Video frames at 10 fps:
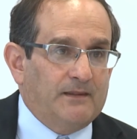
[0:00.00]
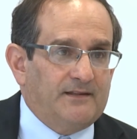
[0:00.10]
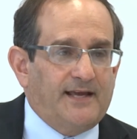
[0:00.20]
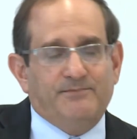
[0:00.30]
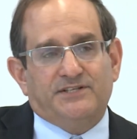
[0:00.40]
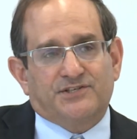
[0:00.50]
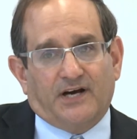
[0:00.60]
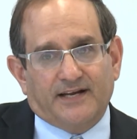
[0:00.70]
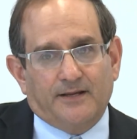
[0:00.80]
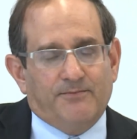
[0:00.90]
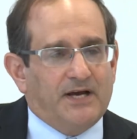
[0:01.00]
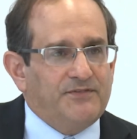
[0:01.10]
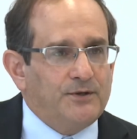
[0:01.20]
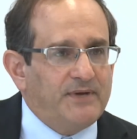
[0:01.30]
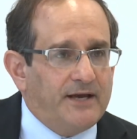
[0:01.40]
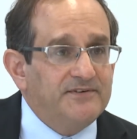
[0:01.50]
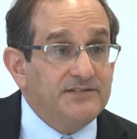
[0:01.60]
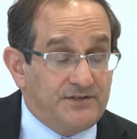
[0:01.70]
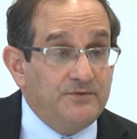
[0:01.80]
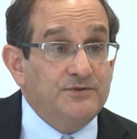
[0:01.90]
That means talking about them, having
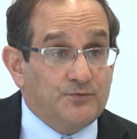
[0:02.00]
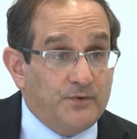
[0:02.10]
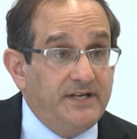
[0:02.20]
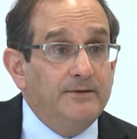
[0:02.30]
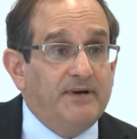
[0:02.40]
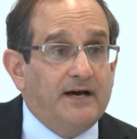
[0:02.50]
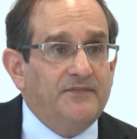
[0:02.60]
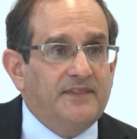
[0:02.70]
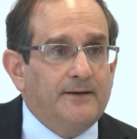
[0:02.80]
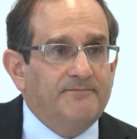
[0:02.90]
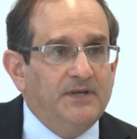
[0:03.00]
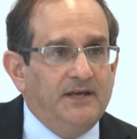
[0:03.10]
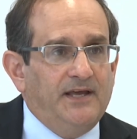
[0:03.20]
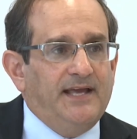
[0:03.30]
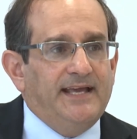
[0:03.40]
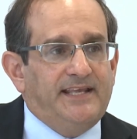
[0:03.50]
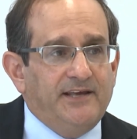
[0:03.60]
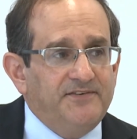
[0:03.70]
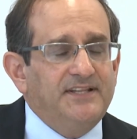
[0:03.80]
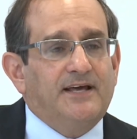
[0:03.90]
students read about them, and
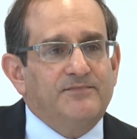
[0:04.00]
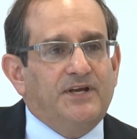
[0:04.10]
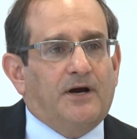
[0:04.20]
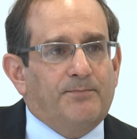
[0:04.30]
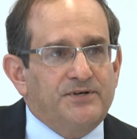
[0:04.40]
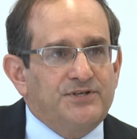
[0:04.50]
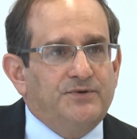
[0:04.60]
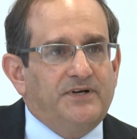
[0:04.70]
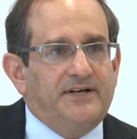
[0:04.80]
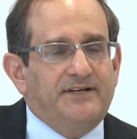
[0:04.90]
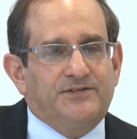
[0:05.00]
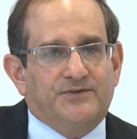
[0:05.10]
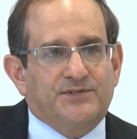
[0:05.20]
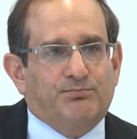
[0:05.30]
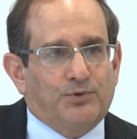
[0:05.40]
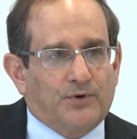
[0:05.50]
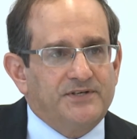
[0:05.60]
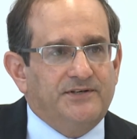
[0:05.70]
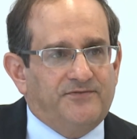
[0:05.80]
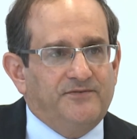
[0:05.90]
giving them the opportunity to explore
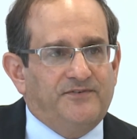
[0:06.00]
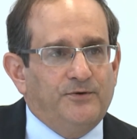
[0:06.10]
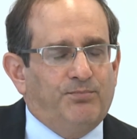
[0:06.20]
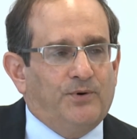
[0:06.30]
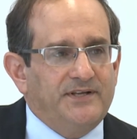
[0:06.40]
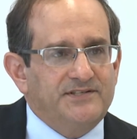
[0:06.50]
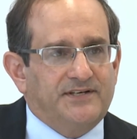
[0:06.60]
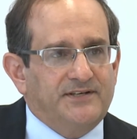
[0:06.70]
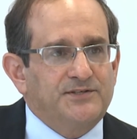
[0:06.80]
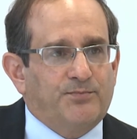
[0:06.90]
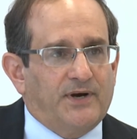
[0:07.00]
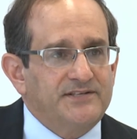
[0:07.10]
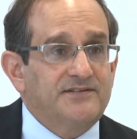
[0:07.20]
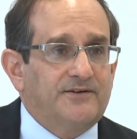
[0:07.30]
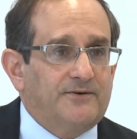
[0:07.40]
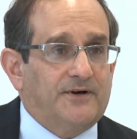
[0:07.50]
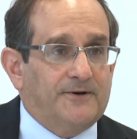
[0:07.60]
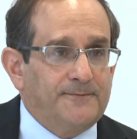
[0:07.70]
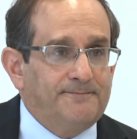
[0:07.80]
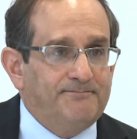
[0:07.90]
different viewpoints and express their
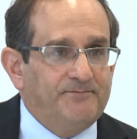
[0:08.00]
own.